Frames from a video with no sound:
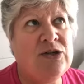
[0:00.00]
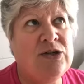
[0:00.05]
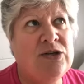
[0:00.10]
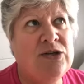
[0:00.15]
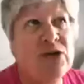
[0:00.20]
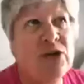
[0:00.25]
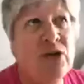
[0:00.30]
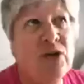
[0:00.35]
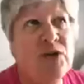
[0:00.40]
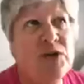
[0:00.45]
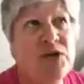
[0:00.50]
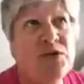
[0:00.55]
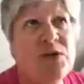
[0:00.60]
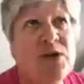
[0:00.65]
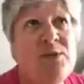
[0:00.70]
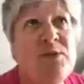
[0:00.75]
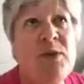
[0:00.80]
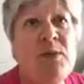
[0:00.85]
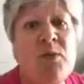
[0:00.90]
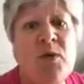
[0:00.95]

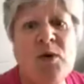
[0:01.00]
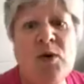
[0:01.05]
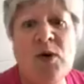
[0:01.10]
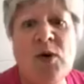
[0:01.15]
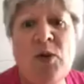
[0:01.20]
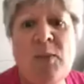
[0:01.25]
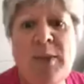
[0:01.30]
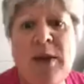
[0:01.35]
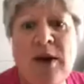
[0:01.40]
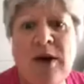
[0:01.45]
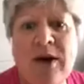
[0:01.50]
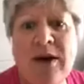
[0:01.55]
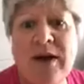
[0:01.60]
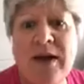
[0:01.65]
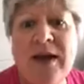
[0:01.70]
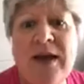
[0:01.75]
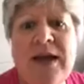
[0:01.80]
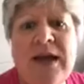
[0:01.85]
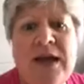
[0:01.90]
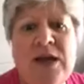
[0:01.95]
Totara Memorial
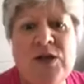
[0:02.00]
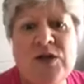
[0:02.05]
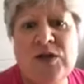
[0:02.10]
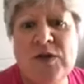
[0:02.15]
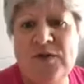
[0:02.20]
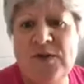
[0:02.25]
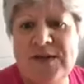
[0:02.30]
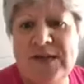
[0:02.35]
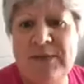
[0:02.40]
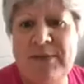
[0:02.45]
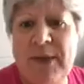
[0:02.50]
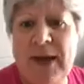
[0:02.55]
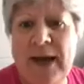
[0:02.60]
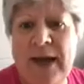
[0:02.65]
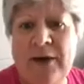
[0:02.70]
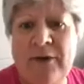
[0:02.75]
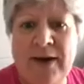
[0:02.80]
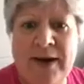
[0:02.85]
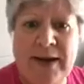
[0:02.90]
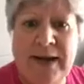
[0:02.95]
Park to visit
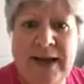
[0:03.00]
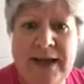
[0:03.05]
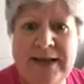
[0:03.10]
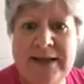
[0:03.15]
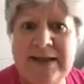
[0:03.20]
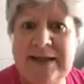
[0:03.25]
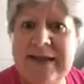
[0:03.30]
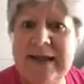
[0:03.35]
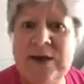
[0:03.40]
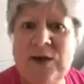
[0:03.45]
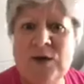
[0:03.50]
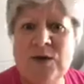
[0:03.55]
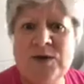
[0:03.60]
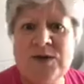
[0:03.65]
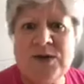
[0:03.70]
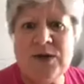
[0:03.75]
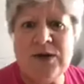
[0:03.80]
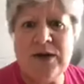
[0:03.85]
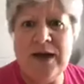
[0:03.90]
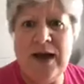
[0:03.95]
my great aunt and
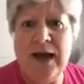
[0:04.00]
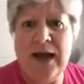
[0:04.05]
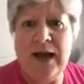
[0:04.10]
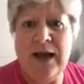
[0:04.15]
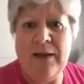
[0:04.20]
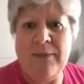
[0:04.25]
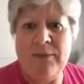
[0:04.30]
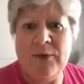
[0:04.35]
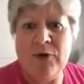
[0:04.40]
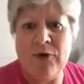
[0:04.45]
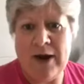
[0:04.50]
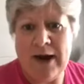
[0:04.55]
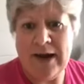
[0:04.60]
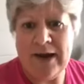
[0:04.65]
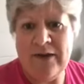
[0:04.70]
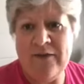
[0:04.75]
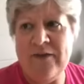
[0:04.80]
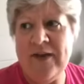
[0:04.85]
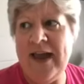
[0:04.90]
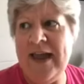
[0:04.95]
uncle's
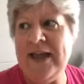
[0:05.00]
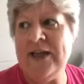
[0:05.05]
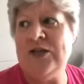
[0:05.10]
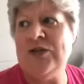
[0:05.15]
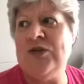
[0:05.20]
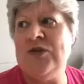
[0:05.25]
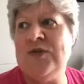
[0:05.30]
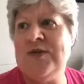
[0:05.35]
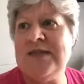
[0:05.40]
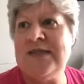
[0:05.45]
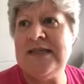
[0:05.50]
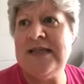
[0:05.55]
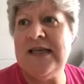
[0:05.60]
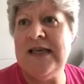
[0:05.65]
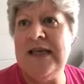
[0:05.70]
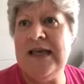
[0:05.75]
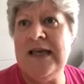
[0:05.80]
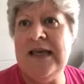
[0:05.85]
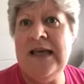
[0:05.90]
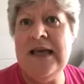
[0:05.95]
grave, and to
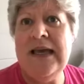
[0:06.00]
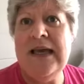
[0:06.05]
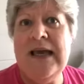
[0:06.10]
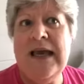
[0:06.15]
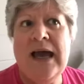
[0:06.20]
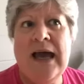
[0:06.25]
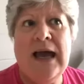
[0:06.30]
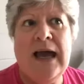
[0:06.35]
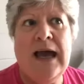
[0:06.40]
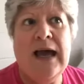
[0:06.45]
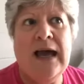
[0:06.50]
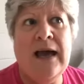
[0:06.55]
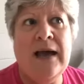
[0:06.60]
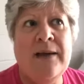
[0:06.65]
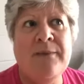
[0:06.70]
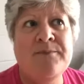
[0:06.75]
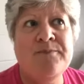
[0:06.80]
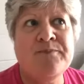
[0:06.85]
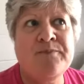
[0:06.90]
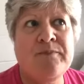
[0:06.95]
see
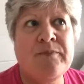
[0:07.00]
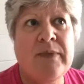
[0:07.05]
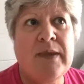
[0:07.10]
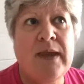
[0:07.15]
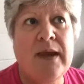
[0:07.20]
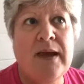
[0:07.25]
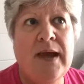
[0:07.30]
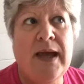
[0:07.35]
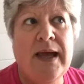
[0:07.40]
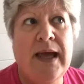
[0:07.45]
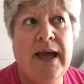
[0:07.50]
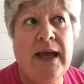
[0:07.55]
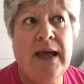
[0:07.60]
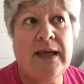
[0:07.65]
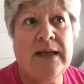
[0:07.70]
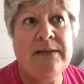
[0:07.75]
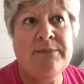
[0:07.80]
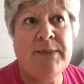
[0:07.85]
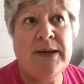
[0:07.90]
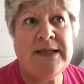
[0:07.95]
I
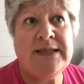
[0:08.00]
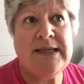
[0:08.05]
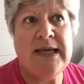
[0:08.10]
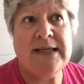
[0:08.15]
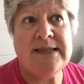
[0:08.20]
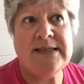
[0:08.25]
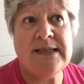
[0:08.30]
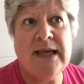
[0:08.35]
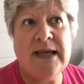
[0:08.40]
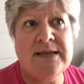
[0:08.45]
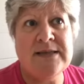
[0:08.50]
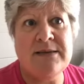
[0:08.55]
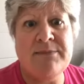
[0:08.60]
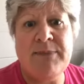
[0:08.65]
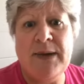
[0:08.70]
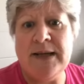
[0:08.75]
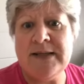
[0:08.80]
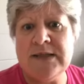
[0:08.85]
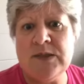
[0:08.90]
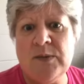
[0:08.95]
had my dad's cousin
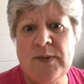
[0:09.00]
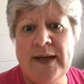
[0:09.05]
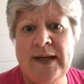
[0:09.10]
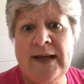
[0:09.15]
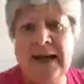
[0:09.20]
passed away